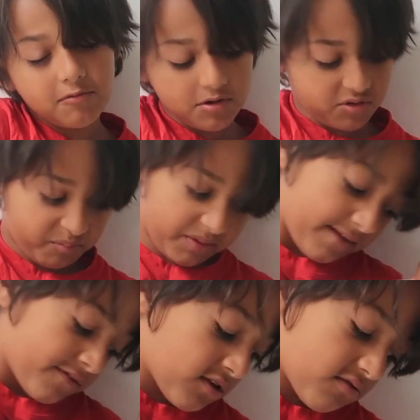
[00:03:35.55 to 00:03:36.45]
Well, the
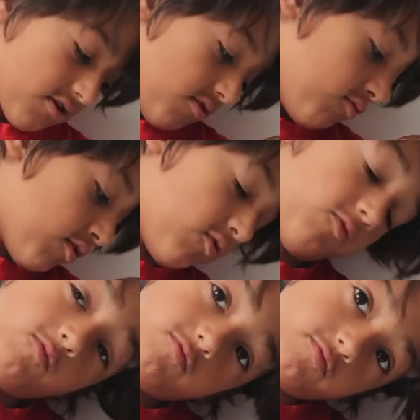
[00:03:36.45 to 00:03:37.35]
beavers were